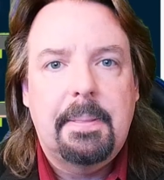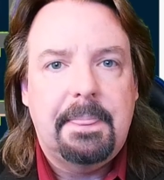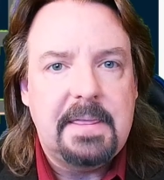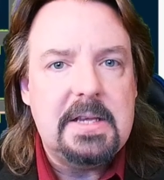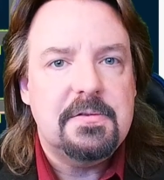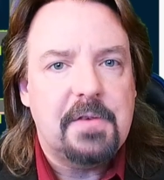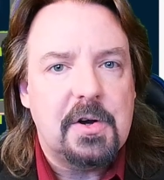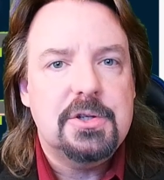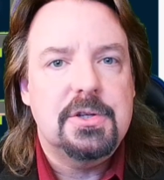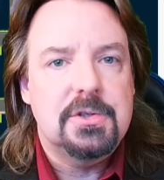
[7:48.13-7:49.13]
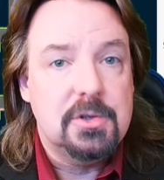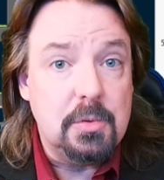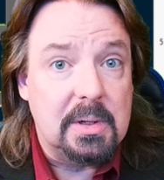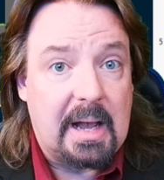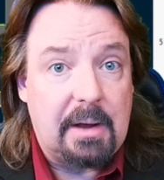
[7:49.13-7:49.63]
These functions
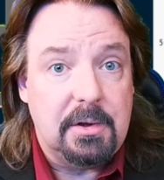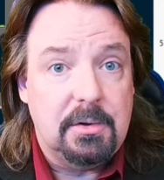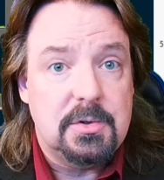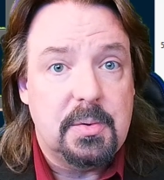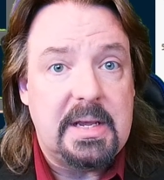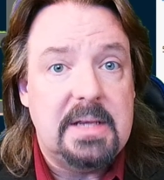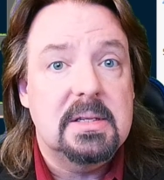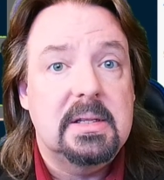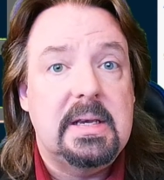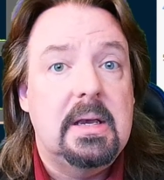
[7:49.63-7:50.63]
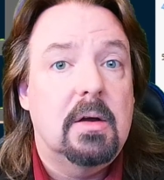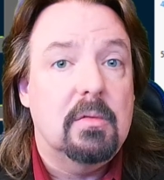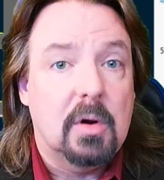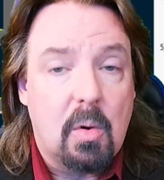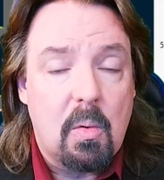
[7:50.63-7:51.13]
do allow you to easily
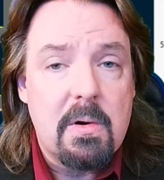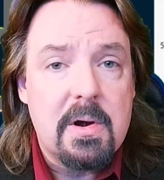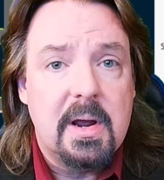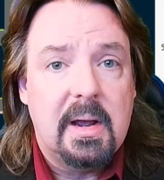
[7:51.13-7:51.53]
record,